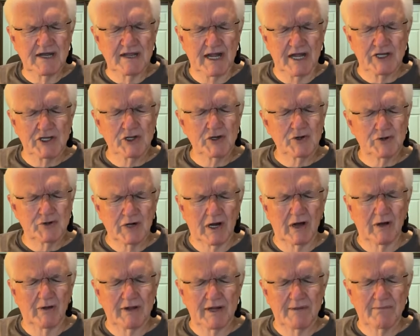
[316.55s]
That you
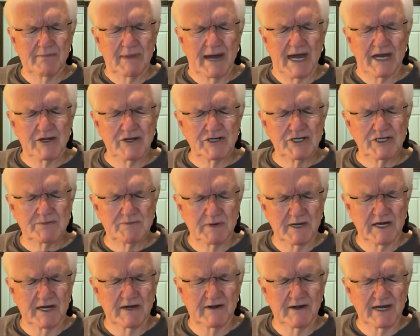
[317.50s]
draw them by your
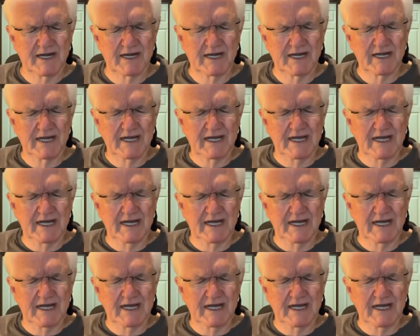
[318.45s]
Spirit,